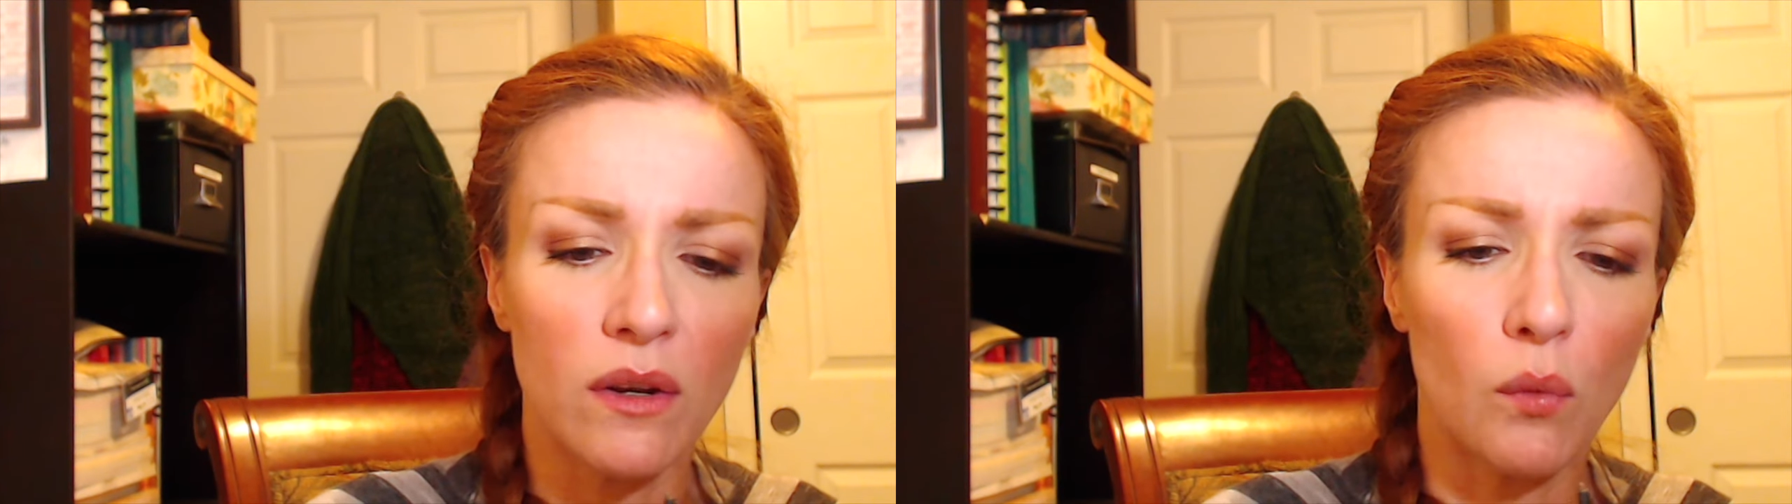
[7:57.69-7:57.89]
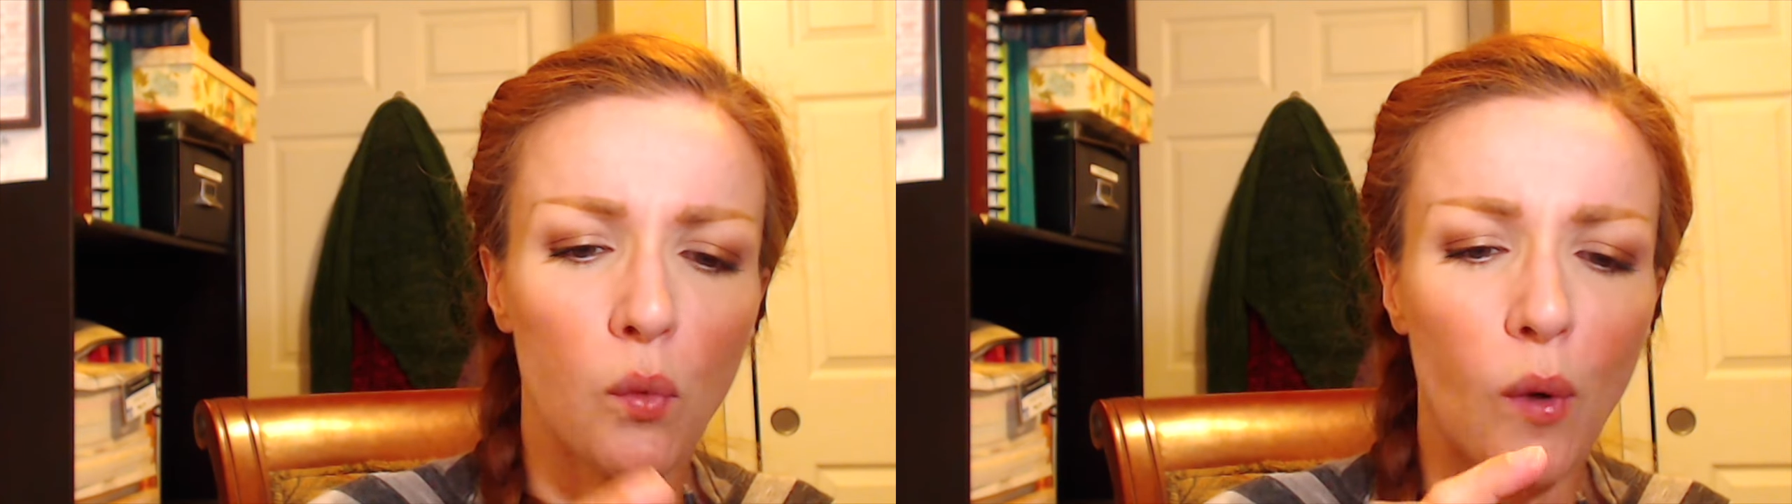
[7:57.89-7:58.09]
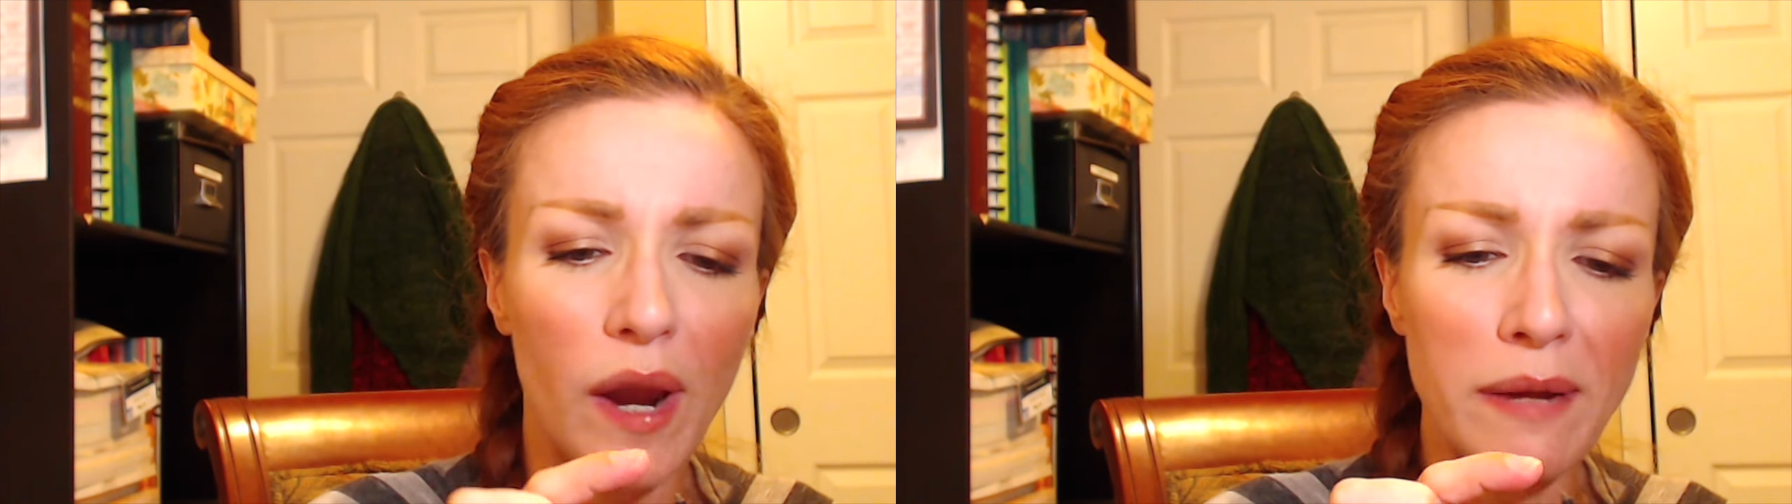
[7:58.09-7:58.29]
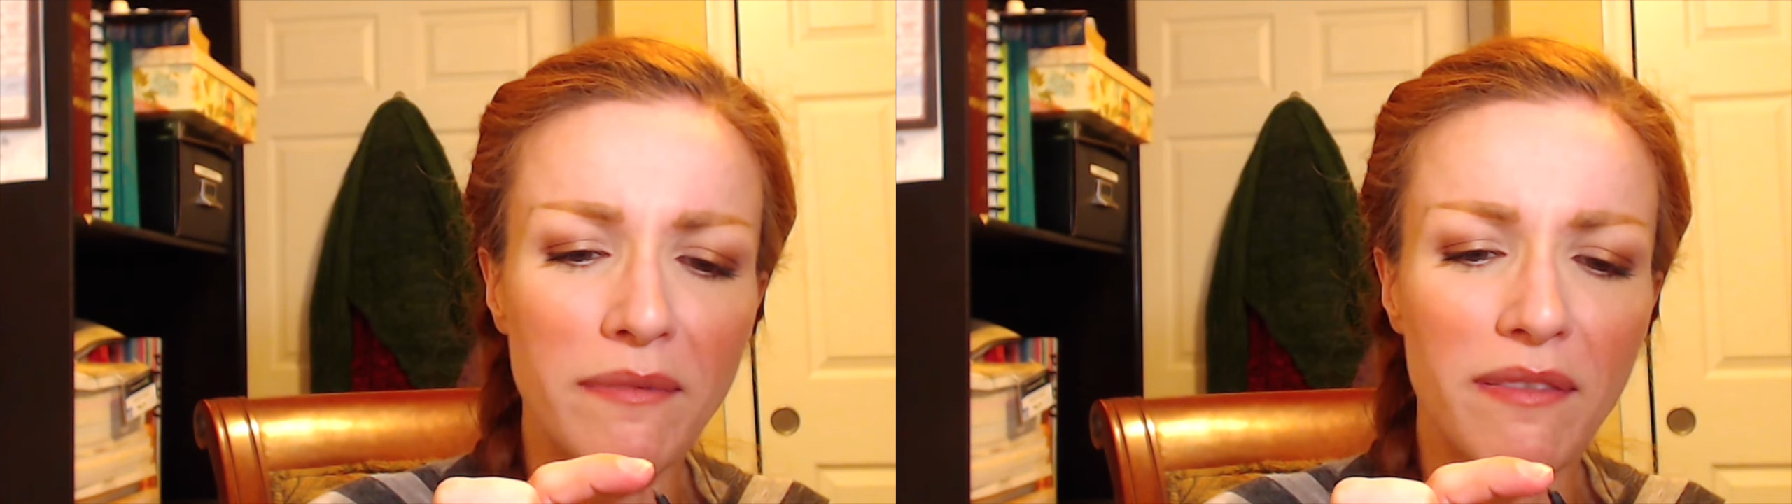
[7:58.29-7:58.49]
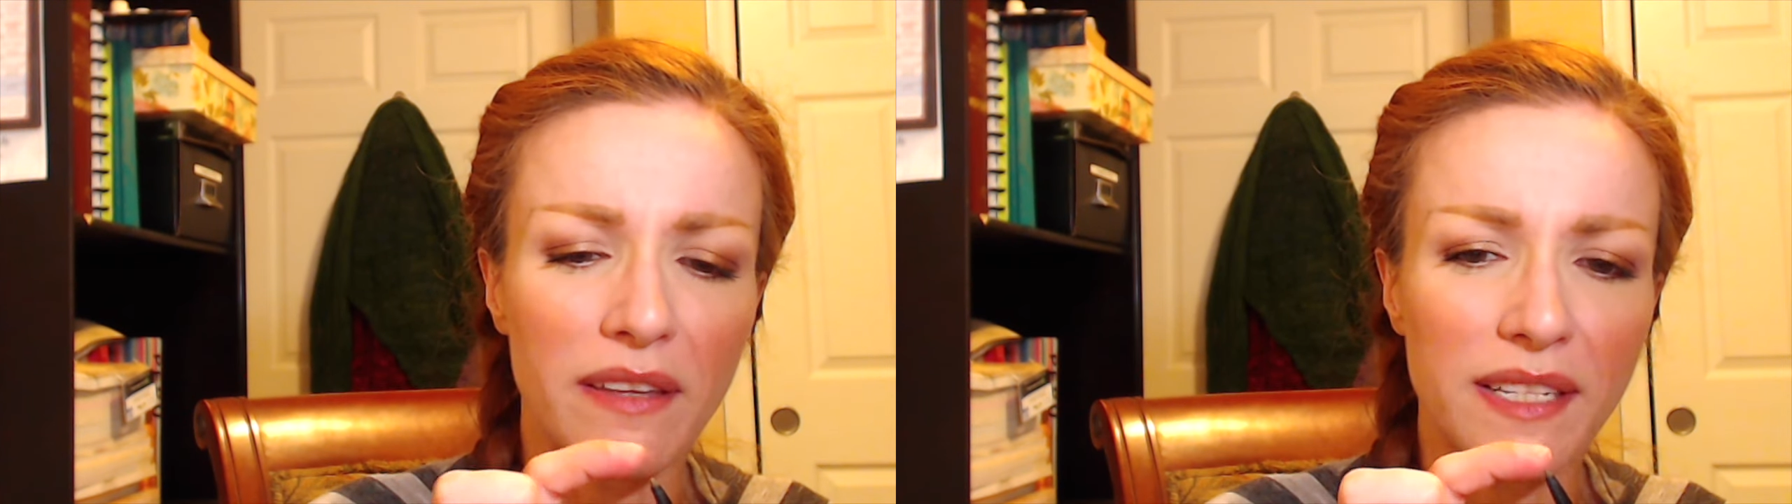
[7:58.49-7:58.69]

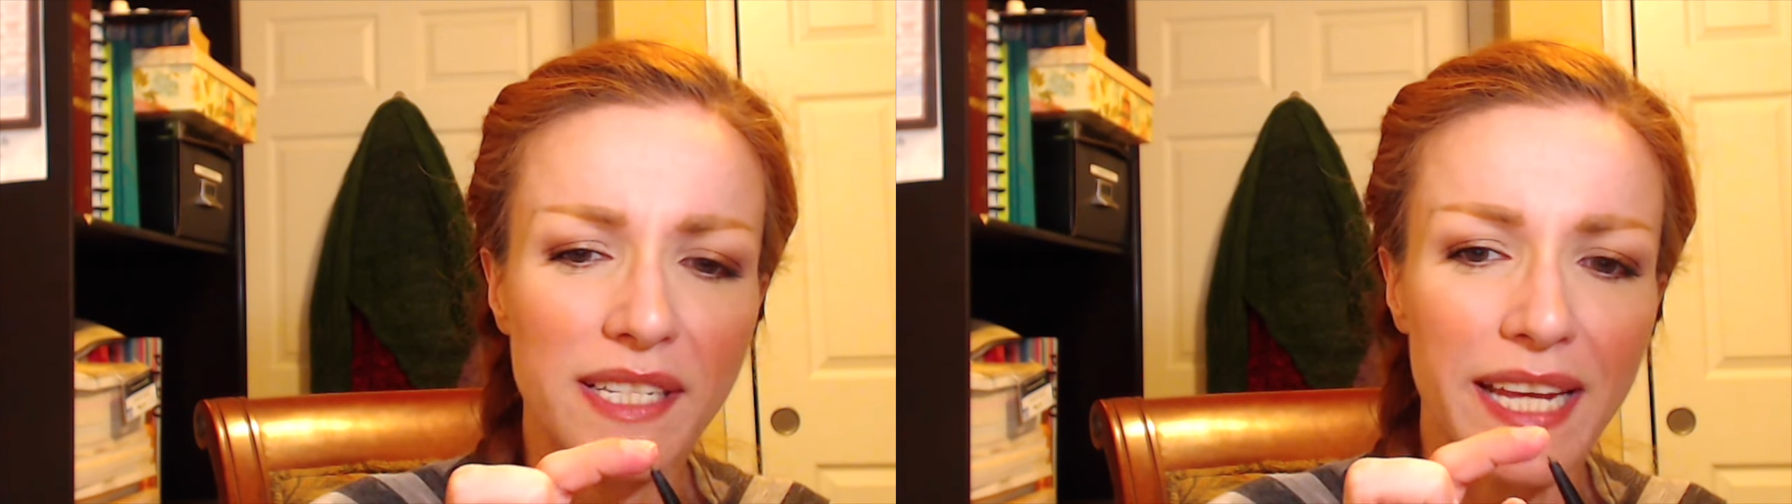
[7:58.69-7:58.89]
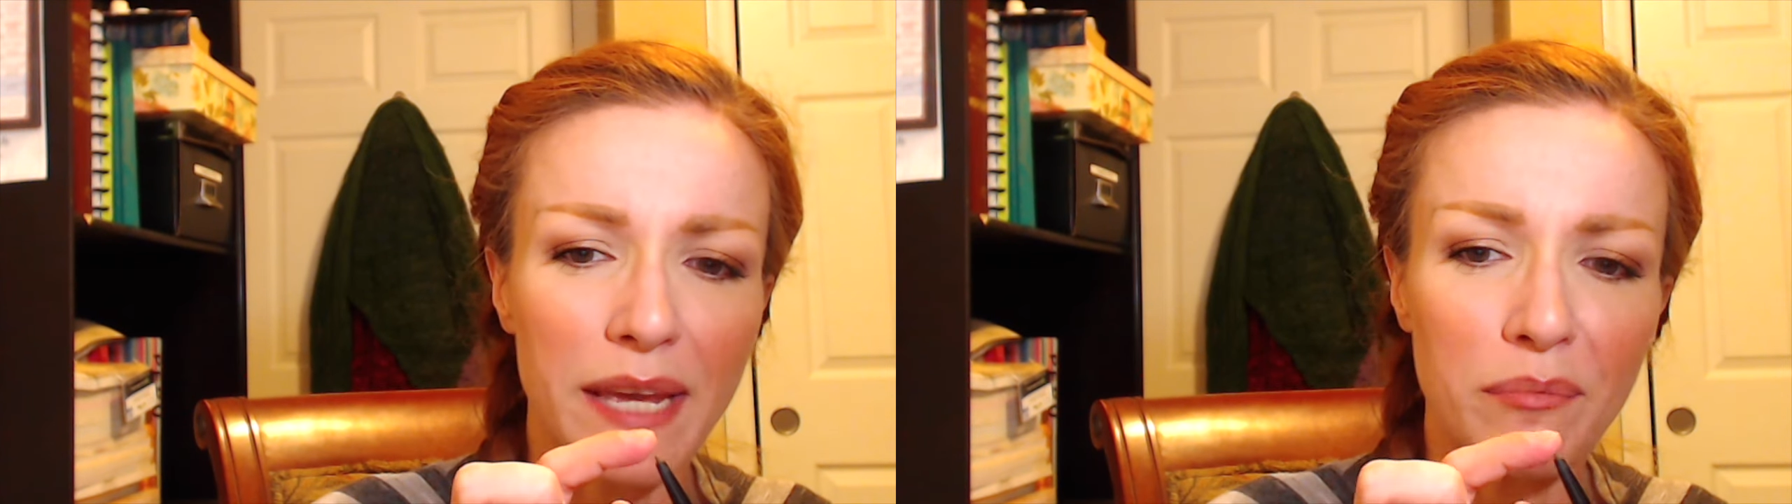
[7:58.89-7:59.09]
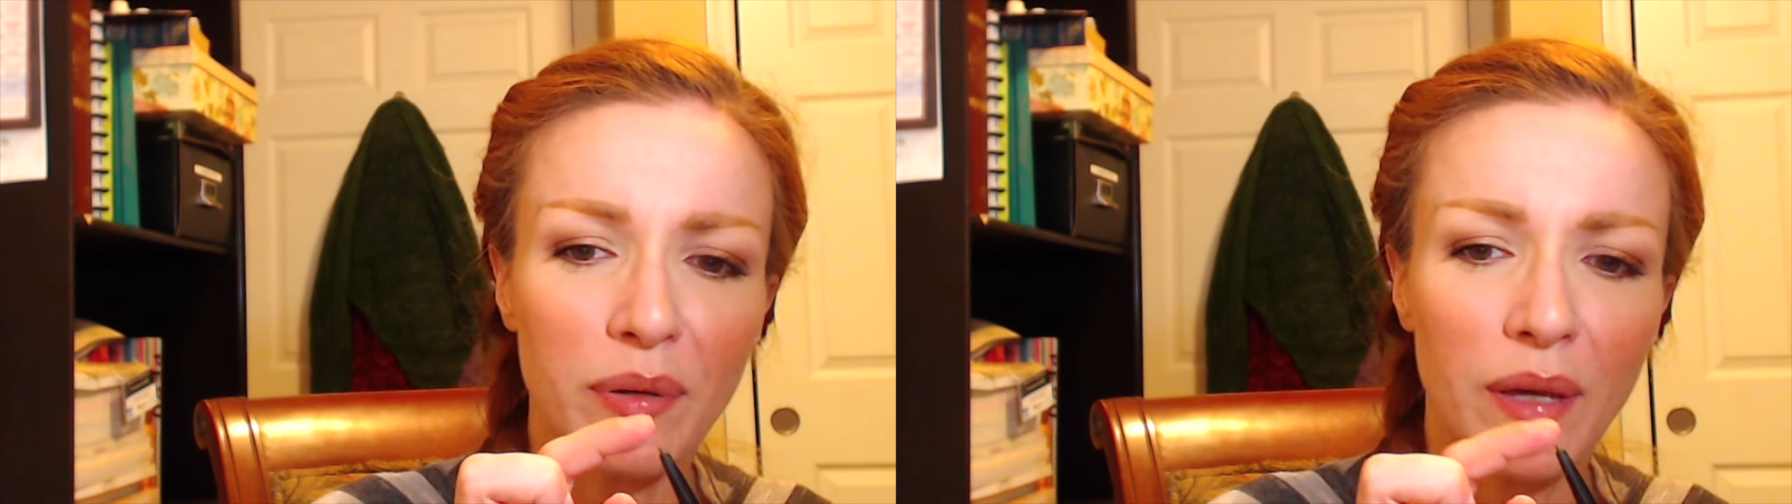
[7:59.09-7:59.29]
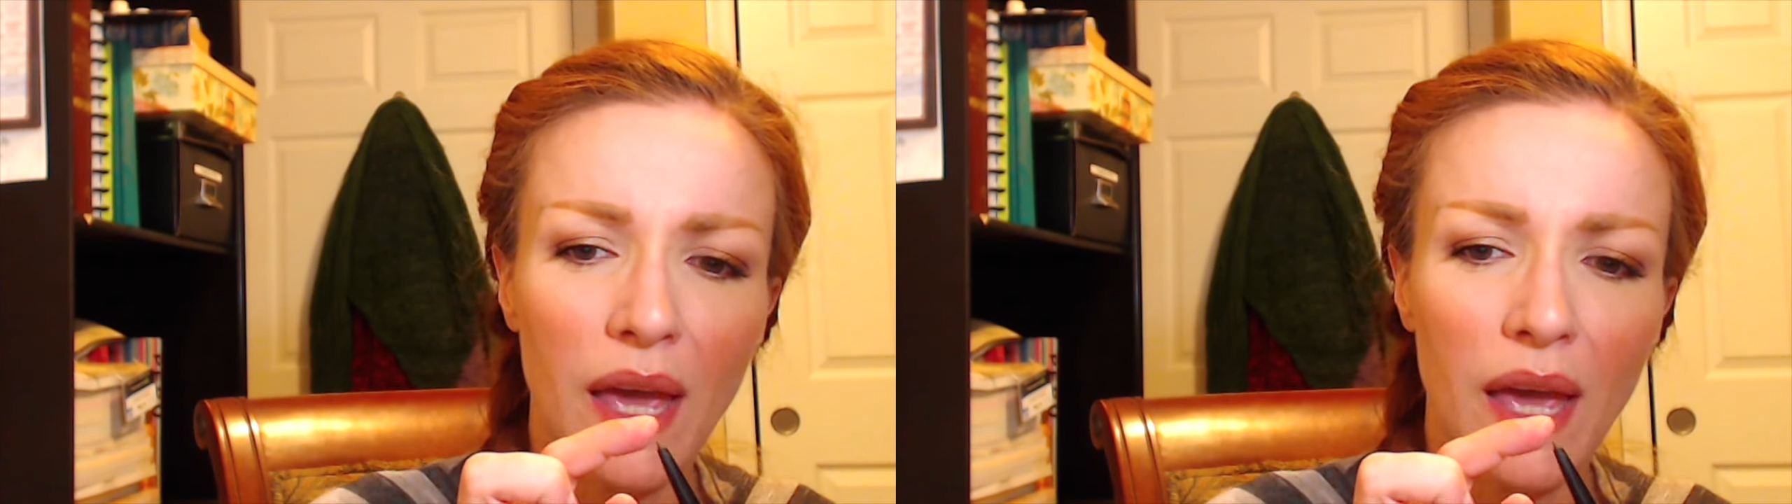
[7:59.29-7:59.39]
wiped the tip